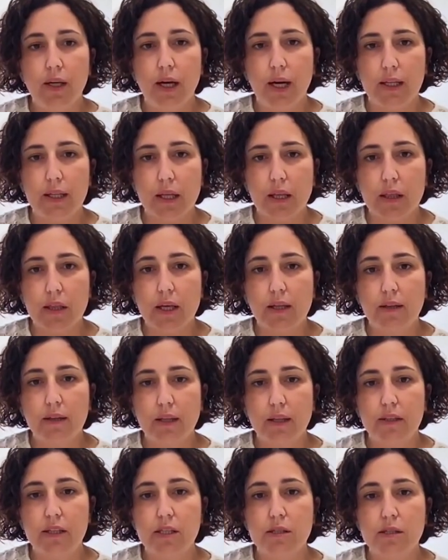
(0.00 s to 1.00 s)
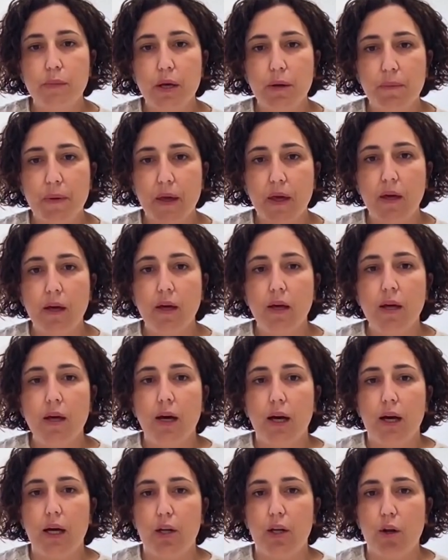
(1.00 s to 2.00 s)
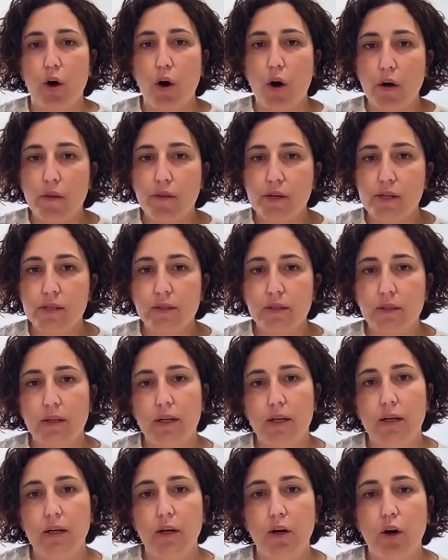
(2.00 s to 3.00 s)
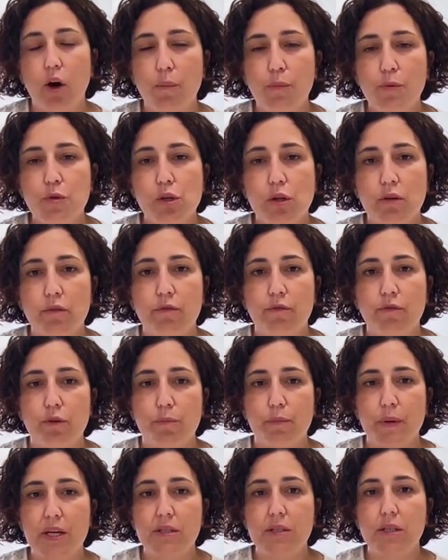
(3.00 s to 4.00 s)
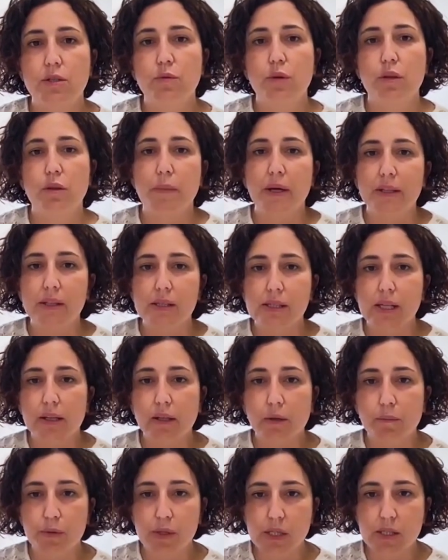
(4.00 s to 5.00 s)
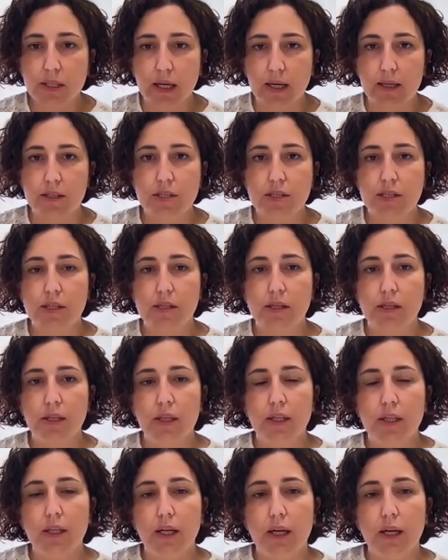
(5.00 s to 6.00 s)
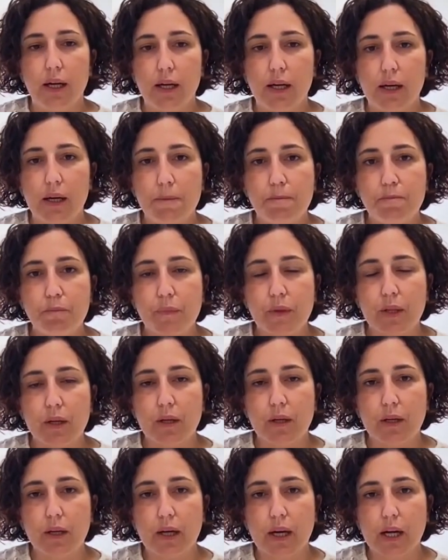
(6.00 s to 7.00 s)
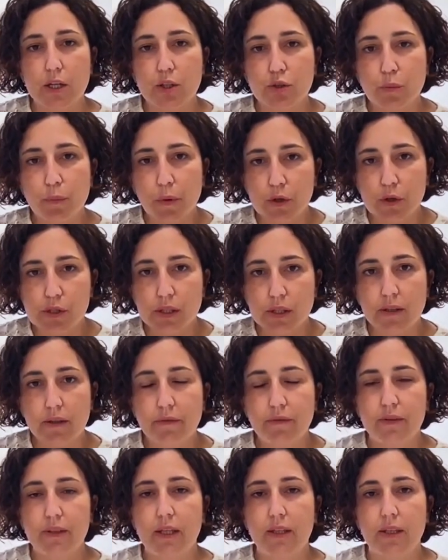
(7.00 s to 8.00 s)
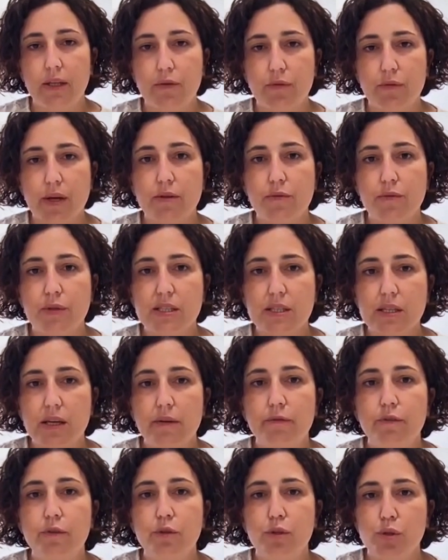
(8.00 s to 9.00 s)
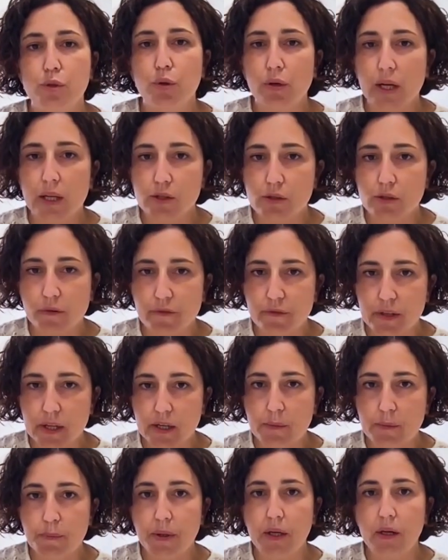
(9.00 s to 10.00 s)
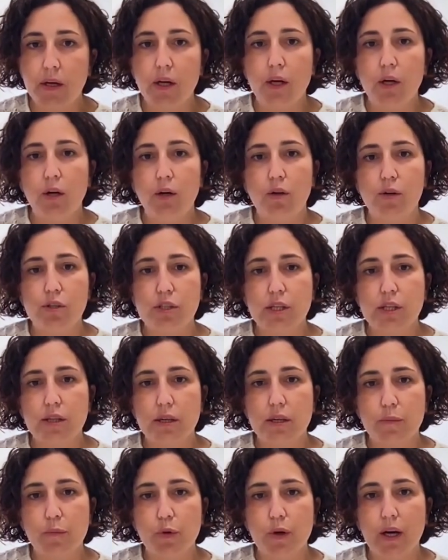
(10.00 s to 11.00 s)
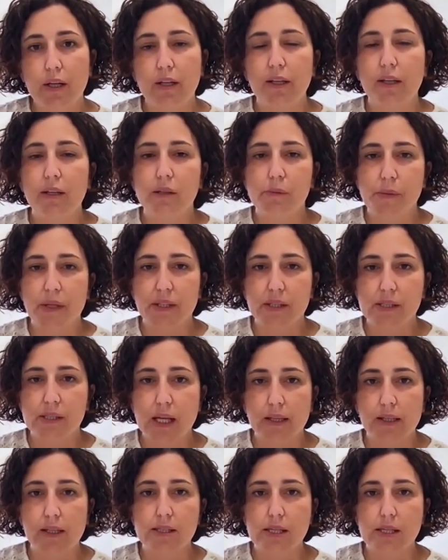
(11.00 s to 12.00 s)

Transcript: And I think that this may be another uh, option for patients with metastatic breast cancer, um, HER2 positive, that already received two lines of therapy or TDM1 in the metastatic